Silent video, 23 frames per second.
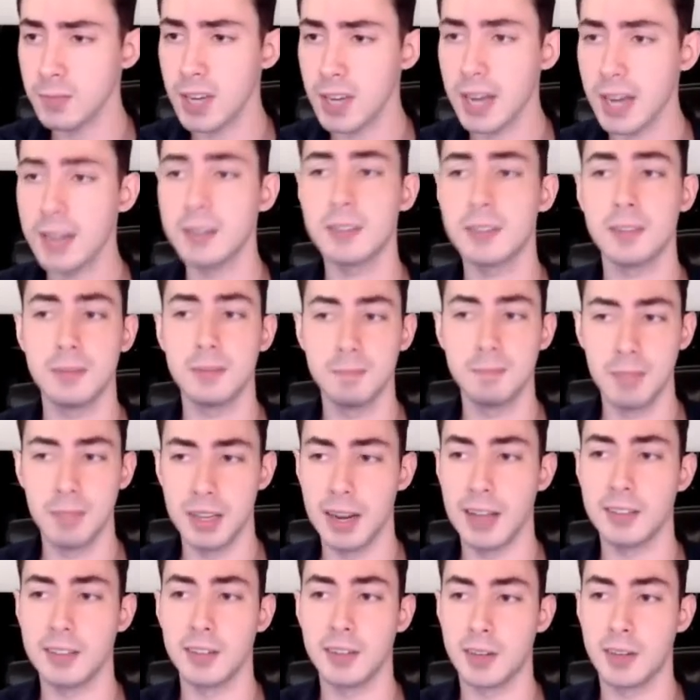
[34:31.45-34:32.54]
and it
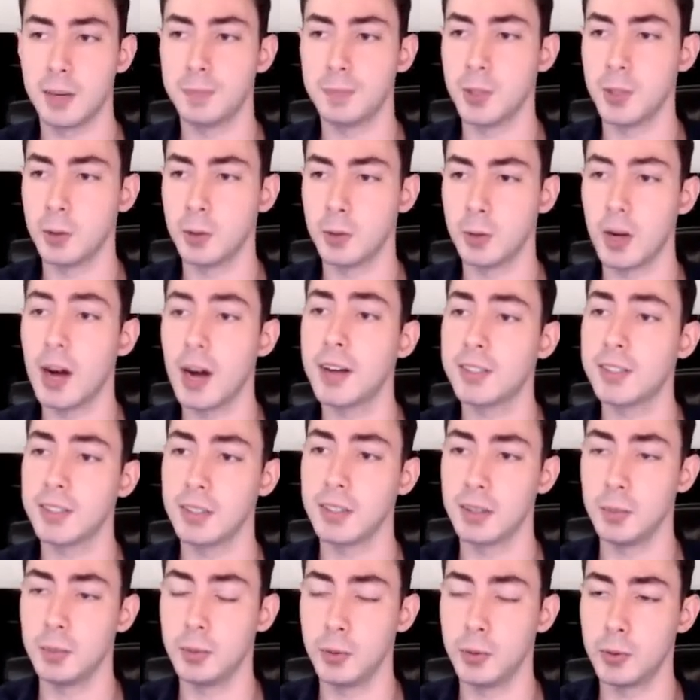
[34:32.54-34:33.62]
ended up causing
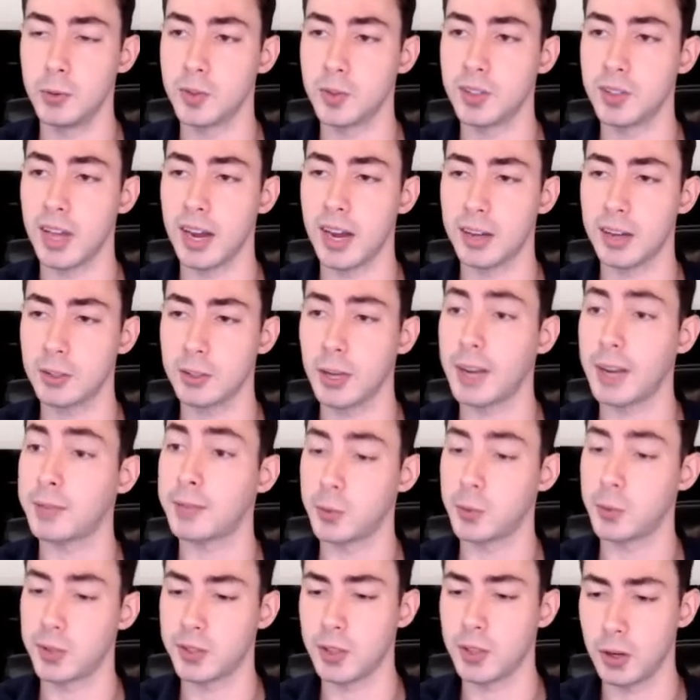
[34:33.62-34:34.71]
the Bluetooth stack to have to
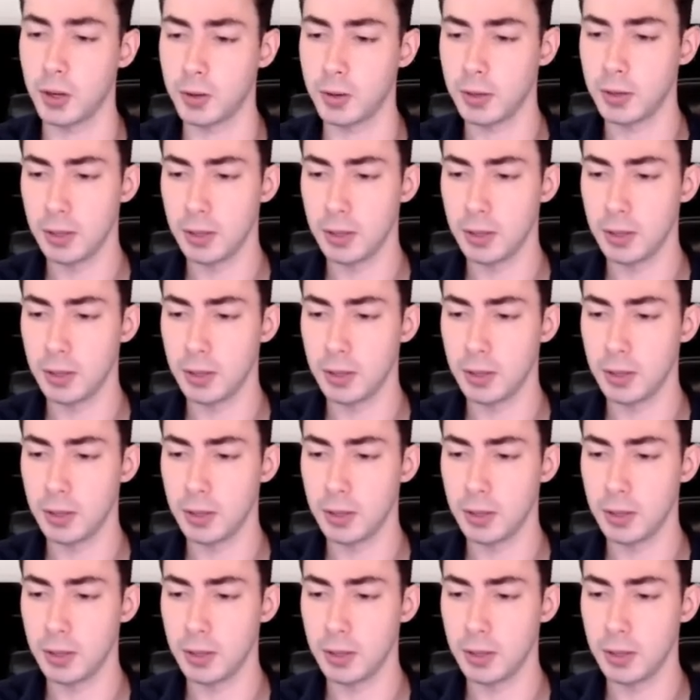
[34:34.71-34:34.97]
restart.